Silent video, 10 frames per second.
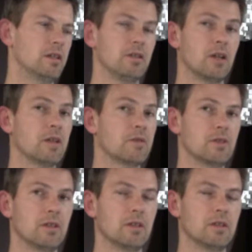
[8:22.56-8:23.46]
you have
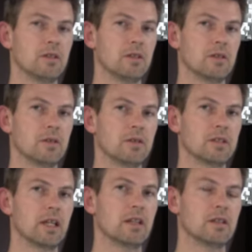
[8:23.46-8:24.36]
to
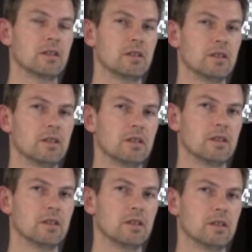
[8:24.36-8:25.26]
tell
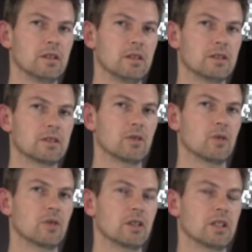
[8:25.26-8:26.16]
the
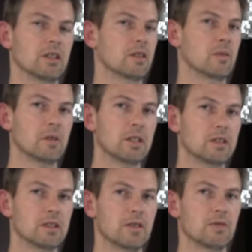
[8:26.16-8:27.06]
story in a
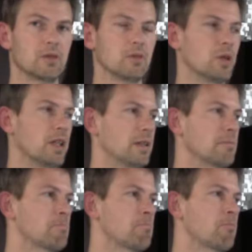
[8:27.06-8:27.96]
completely different way.
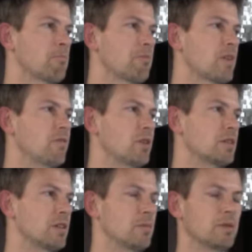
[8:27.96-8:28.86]
For
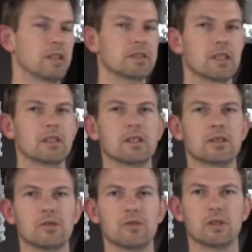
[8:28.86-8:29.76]
example, let's say
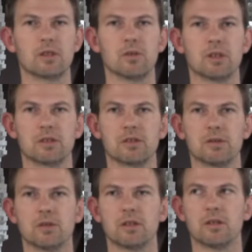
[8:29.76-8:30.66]
that you were going to
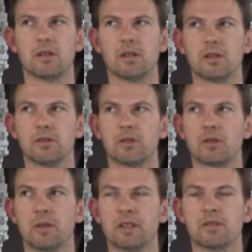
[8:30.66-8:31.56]
do a
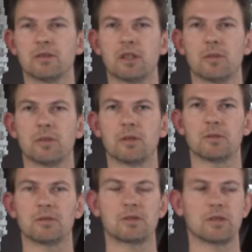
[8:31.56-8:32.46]
documentary
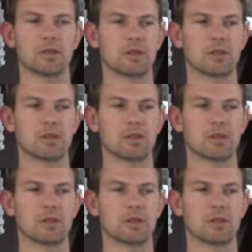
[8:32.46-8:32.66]
about